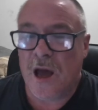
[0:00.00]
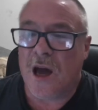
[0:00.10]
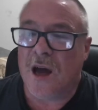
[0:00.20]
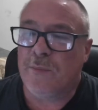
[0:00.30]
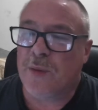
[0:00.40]

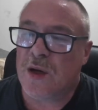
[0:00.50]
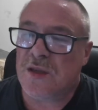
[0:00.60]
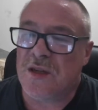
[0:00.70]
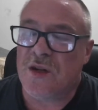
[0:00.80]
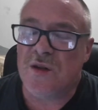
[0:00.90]
a
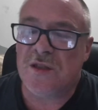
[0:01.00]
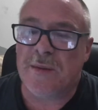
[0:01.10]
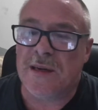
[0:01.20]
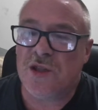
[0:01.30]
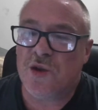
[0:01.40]
person who
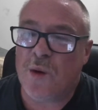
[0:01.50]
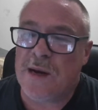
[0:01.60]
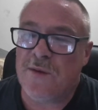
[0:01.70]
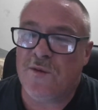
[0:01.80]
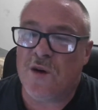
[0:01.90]
spent
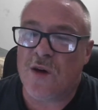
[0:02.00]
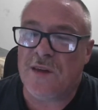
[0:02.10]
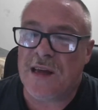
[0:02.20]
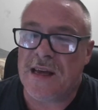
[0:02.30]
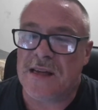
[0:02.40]
25
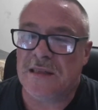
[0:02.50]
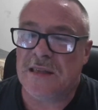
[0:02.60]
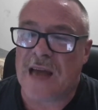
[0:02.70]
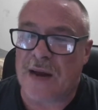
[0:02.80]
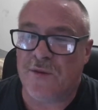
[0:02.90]
years
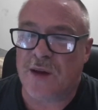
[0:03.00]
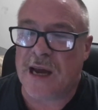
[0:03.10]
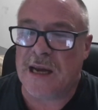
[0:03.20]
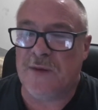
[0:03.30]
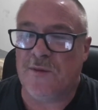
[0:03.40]

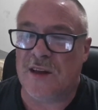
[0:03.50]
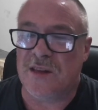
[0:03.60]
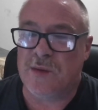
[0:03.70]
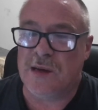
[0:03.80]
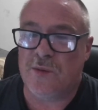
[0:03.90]
advocating for other
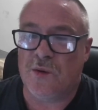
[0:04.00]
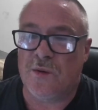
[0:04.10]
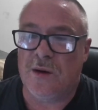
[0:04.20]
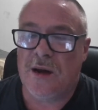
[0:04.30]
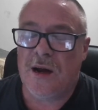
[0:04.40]
people,
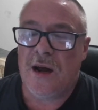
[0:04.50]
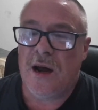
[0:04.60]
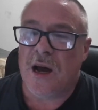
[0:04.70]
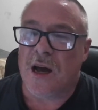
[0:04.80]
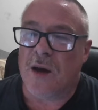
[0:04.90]

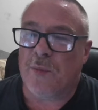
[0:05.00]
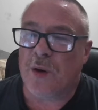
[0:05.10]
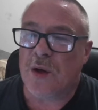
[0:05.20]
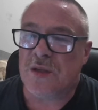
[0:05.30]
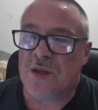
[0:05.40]
a
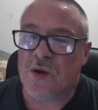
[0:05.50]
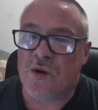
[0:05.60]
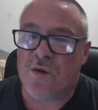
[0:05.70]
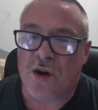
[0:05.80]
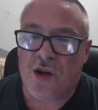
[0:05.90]
person who
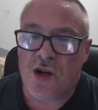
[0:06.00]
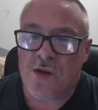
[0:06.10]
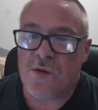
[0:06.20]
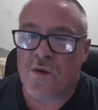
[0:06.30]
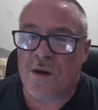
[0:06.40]
wrote a
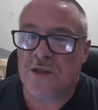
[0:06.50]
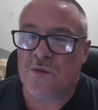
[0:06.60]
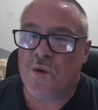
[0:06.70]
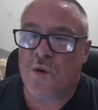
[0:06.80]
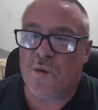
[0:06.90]
human rights
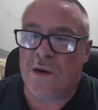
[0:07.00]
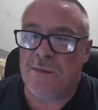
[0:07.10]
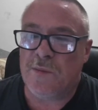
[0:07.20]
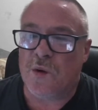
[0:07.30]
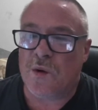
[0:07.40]
award-winning
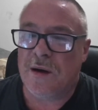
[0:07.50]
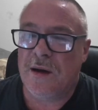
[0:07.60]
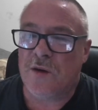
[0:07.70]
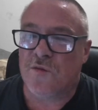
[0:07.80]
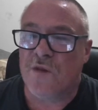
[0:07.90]
book,
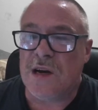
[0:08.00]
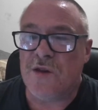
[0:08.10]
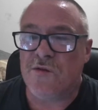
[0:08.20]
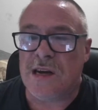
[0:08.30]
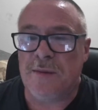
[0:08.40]

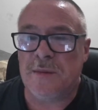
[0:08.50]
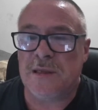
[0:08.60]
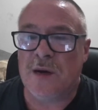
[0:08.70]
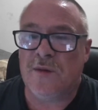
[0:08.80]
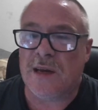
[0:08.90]
rendering
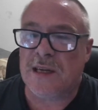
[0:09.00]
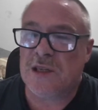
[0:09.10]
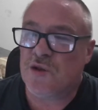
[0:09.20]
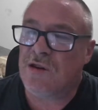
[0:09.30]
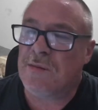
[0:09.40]
himself
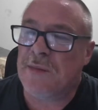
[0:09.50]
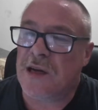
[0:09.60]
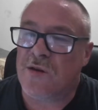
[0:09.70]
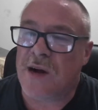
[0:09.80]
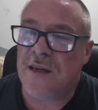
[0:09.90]
extremely
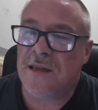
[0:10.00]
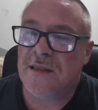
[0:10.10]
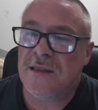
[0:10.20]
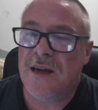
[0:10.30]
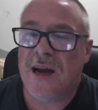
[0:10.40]

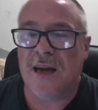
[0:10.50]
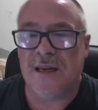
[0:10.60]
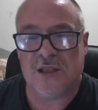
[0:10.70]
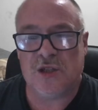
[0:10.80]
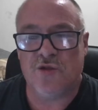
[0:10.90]
courageous and
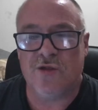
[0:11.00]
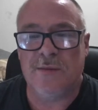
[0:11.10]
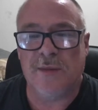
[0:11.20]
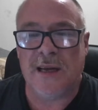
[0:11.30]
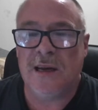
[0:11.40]

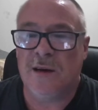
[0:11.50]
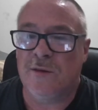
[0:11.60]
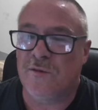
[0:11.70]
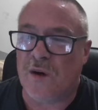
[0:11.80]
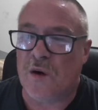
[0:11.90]
extremely
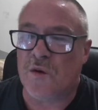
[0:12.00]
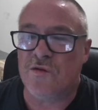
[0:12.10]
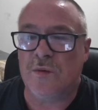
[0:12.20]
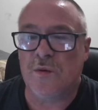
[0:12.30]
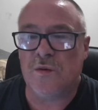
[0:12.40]

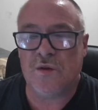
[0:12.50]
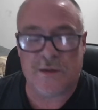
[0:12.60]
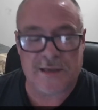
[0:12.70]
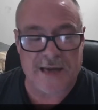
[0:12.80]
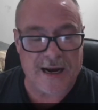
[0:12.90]
vulnerable to
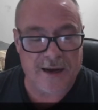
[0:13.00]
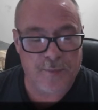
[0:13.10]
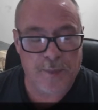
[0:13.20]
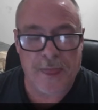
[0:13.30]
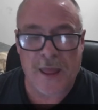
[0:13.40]
attack.
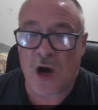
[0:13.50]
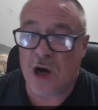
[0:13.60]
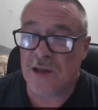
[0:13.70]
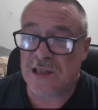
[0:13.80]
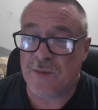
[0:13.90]
I
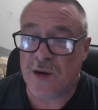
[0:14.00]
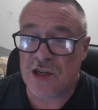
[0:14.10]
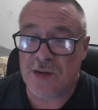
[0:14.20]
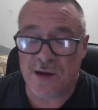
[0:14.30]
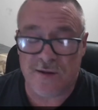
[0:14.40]
lost my
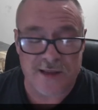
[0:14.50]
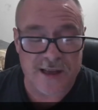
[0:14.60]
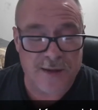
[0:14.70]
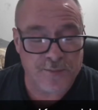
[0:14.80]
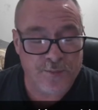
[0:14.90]
job over that.